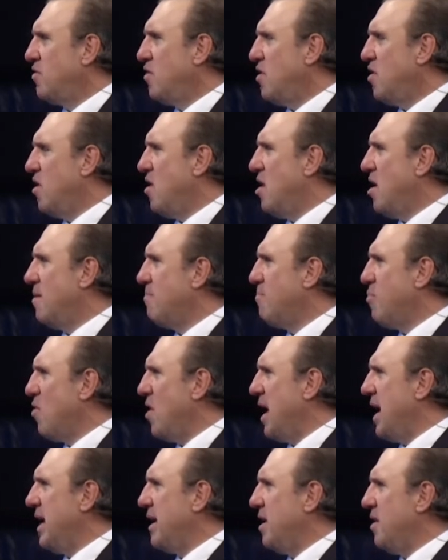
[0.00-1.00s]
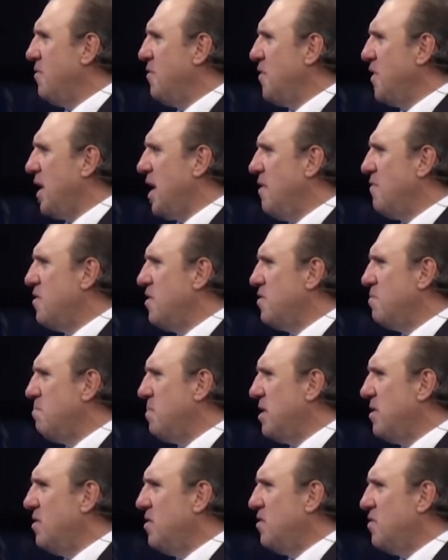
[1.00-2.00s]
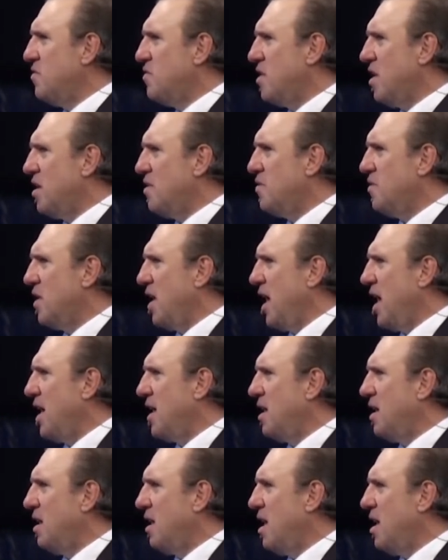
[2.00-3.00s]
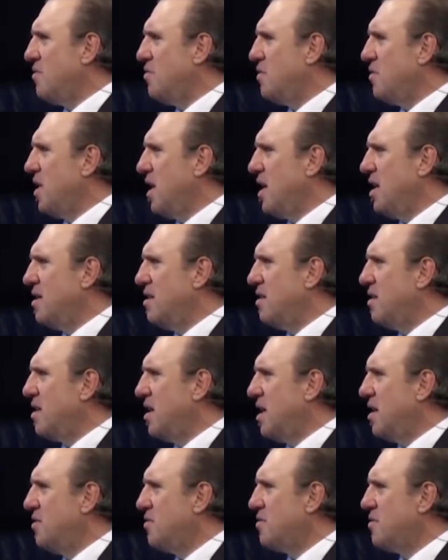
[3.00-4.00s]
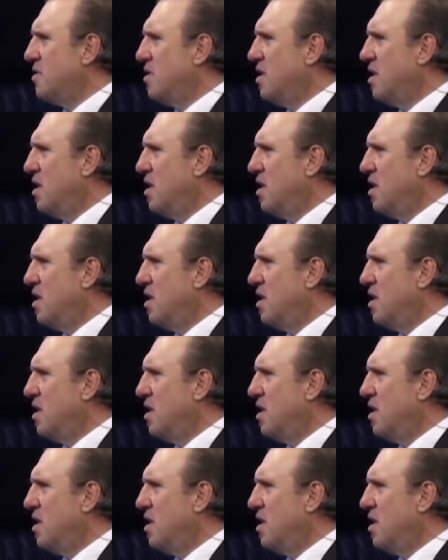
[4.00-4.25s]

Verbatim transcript: of the heart pride, unforgiveness, bitterness, jealousy, anger, lust, the hidden things.